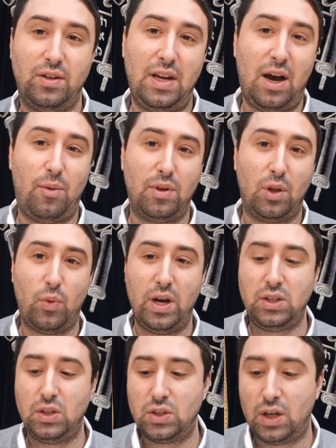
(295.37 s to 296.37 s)
Now, on the
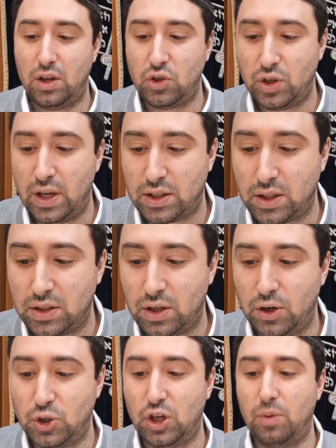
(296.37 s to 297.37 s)
western side of the tree, that's
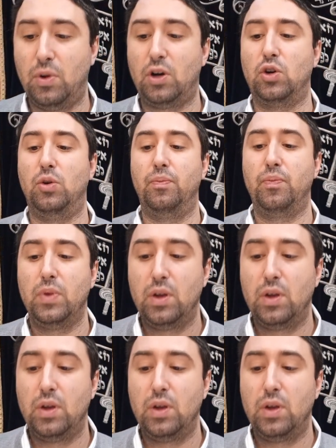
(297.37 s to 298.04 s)
considered a shini makom.